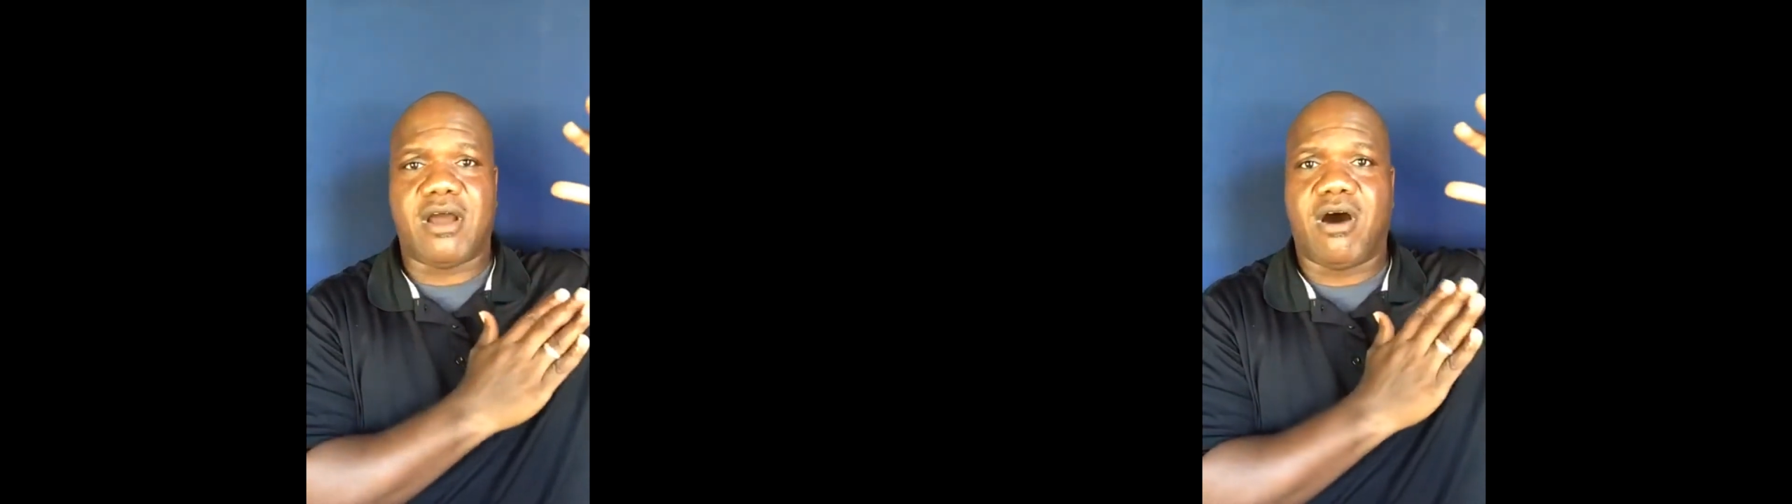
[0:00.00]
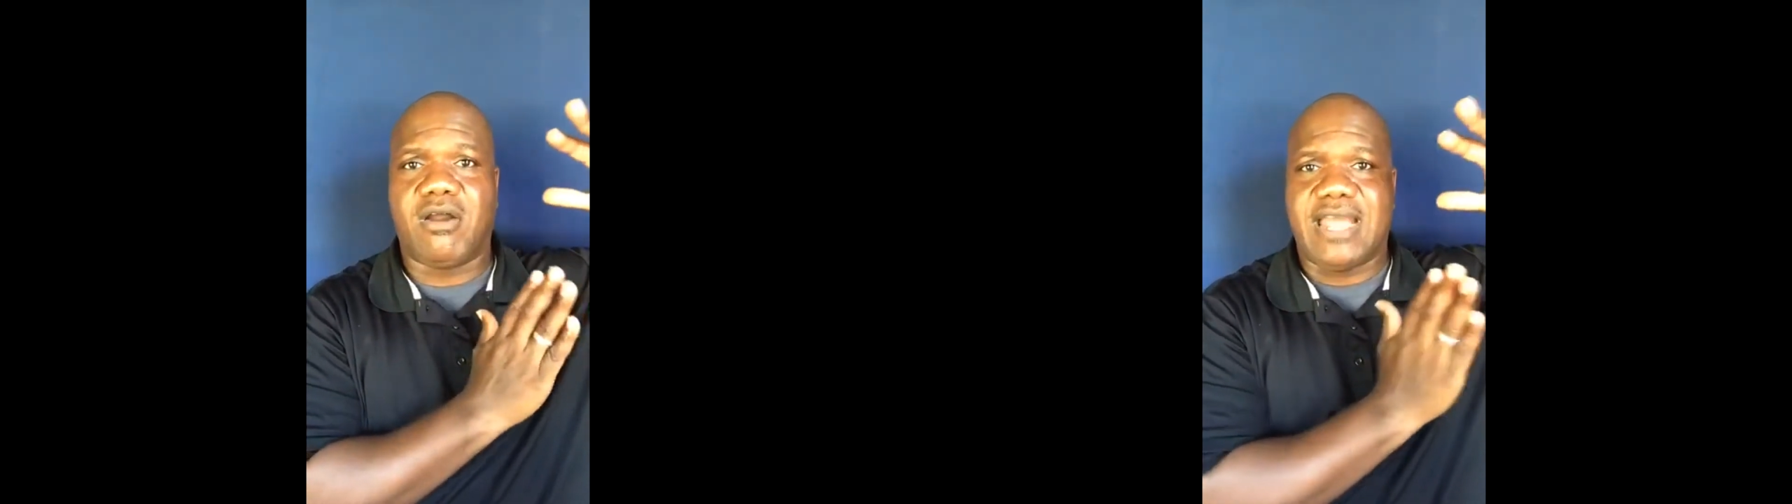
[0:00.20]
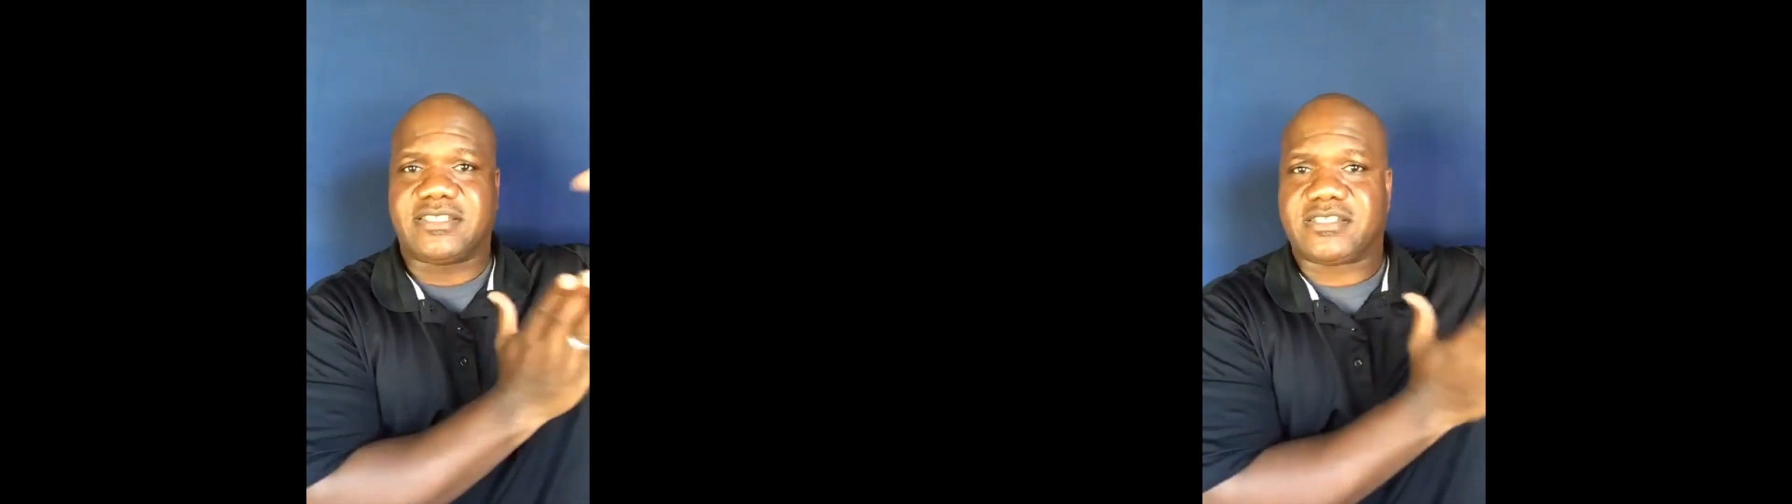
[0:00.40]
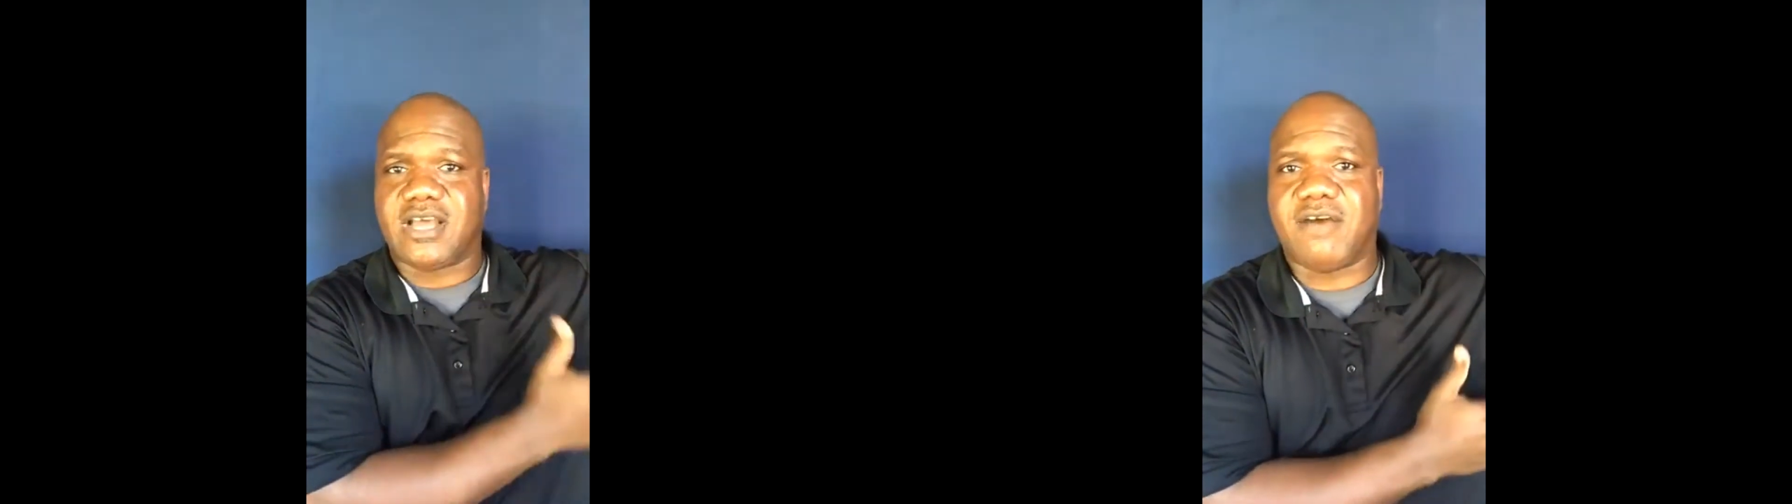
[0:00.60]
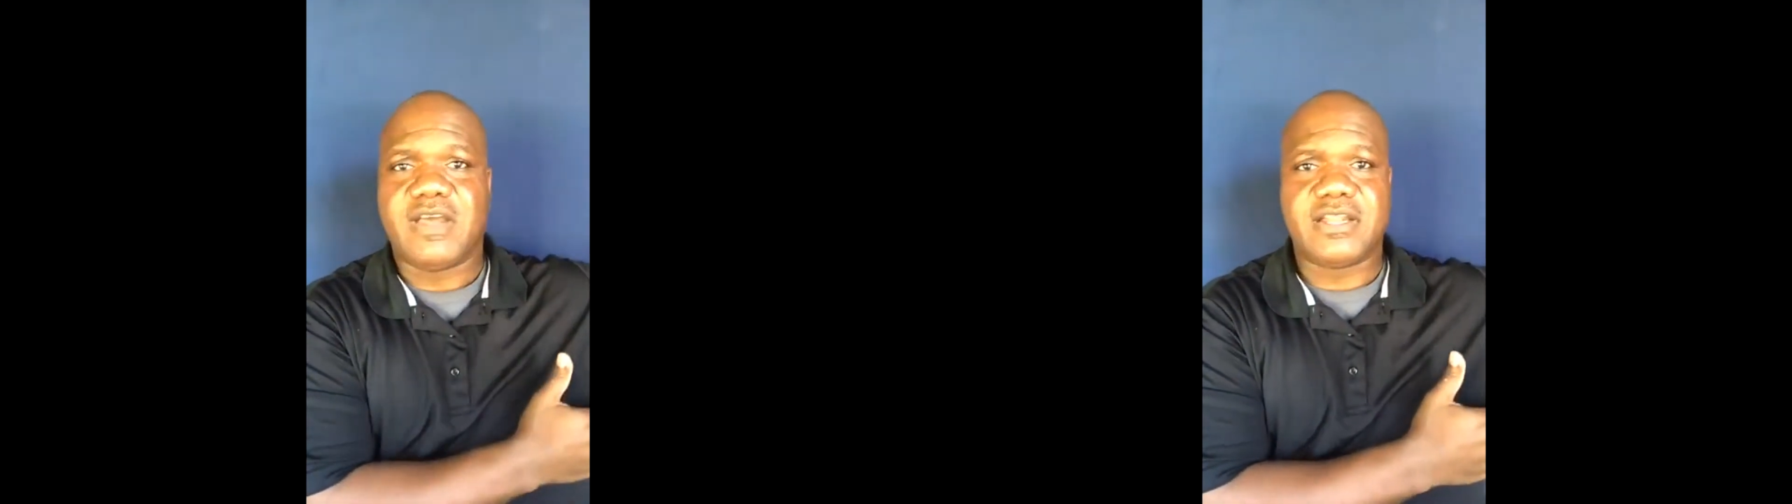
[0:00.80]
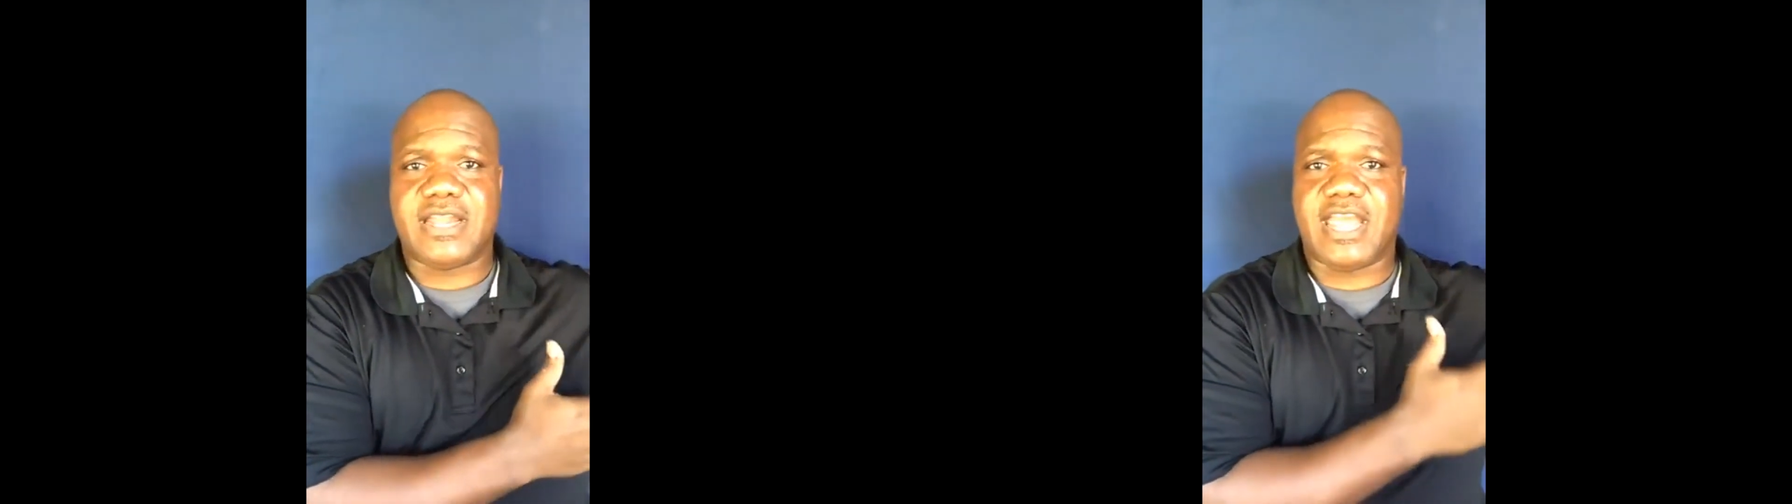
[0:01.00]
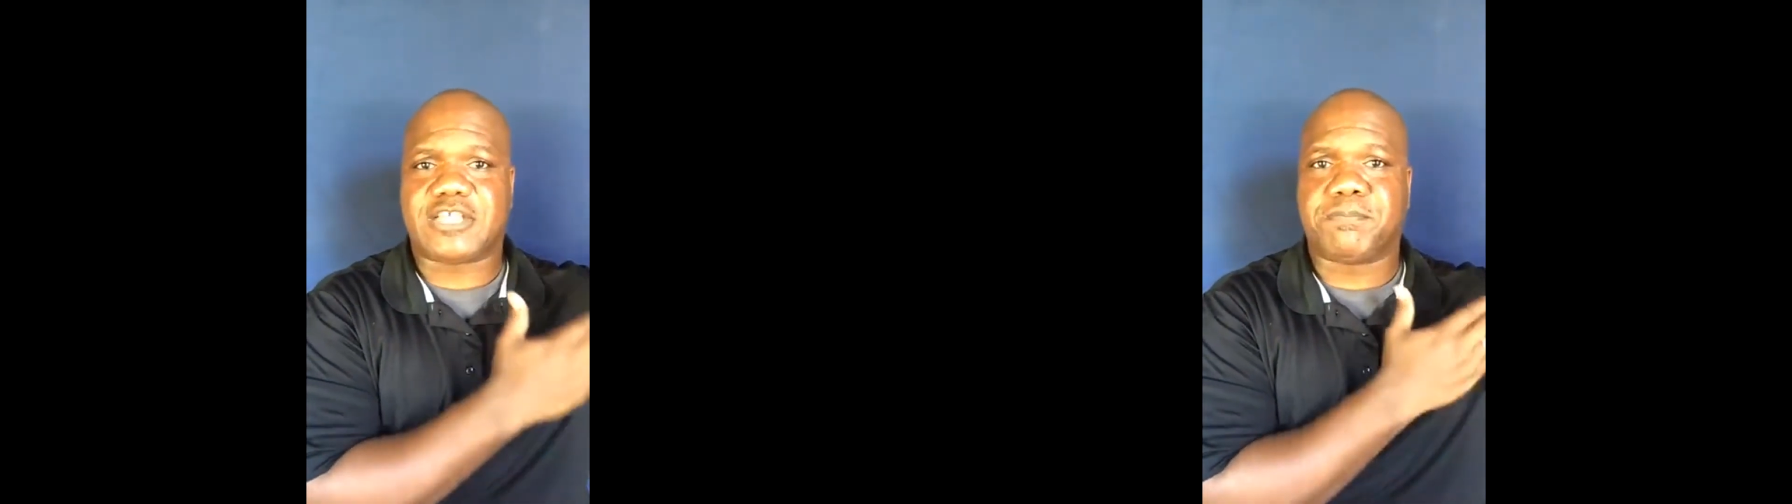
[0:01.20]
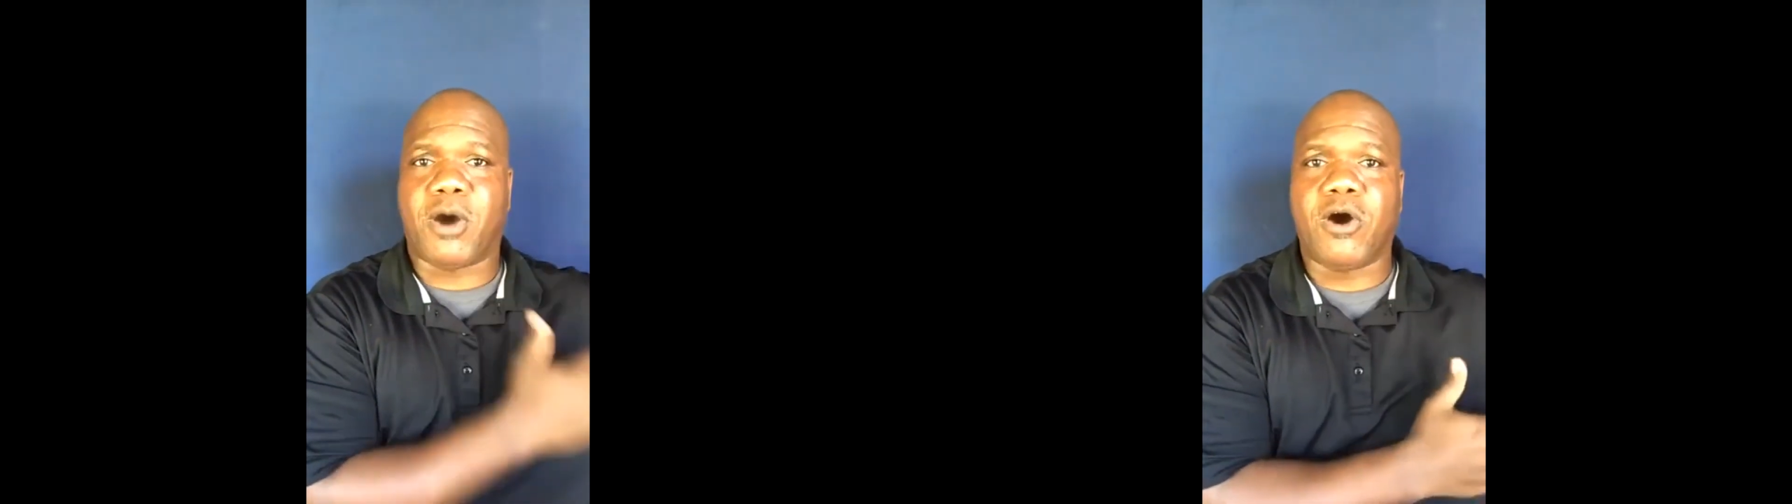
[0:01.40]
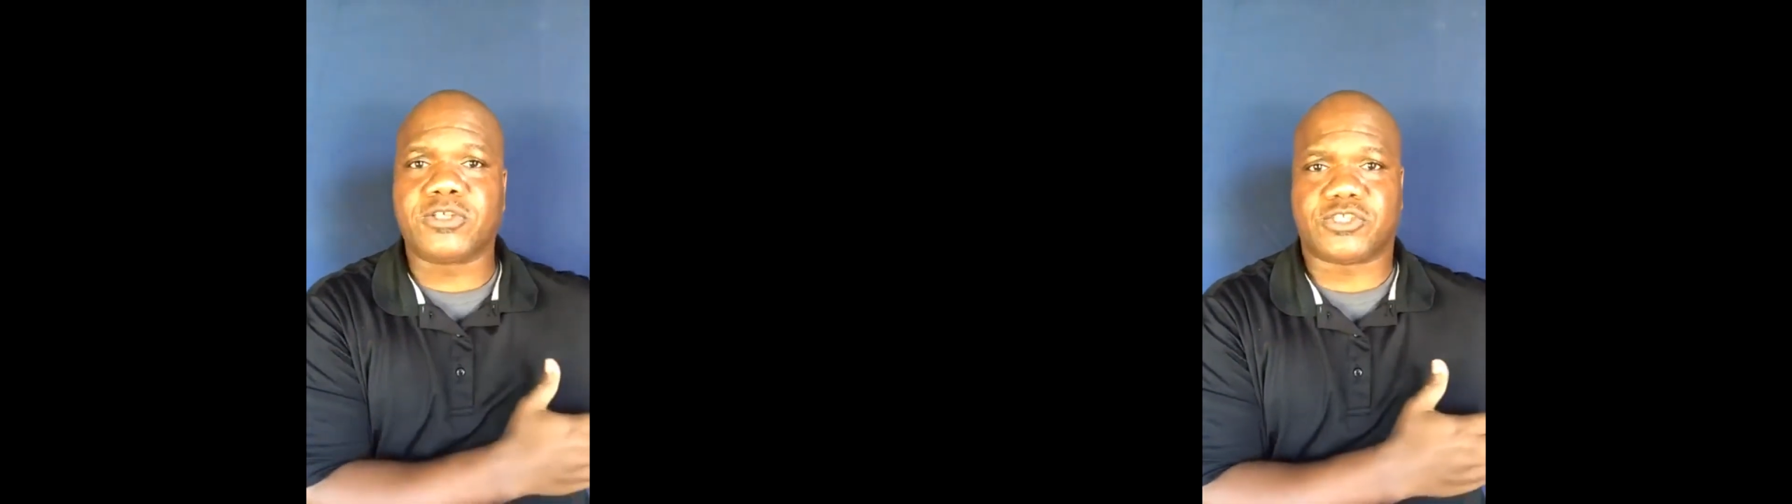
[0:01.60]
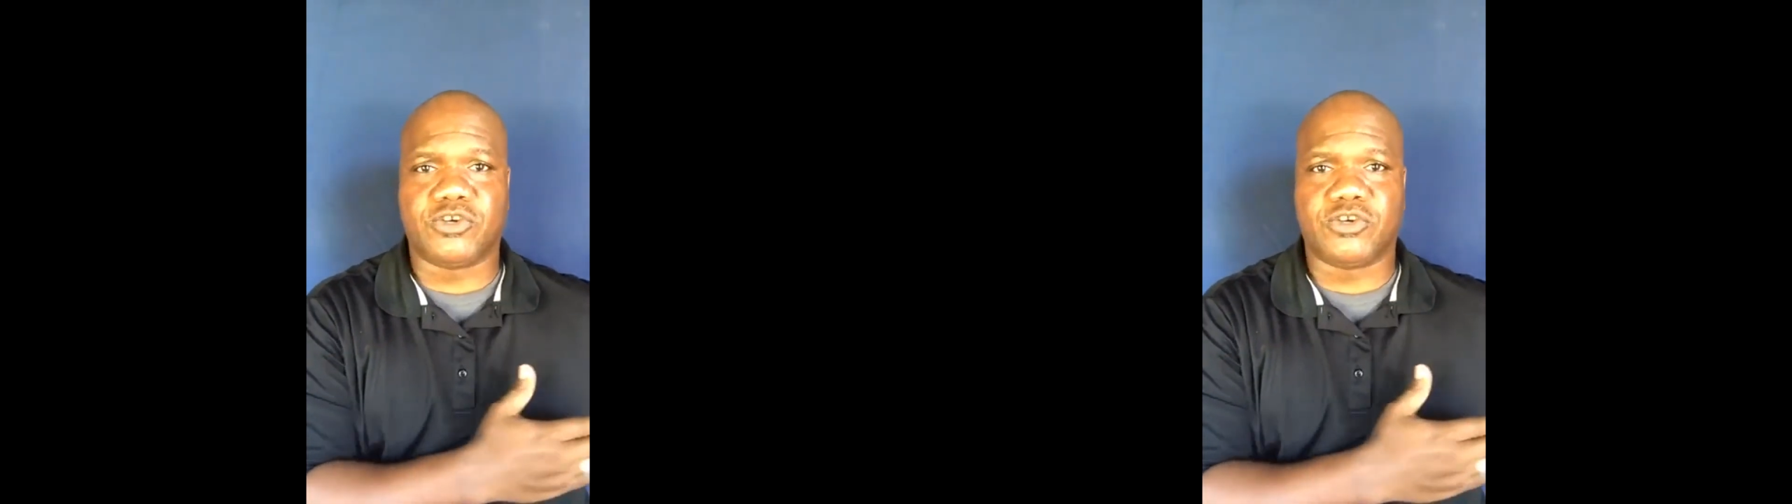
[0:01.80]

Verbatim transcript: all that stuff that they're exposed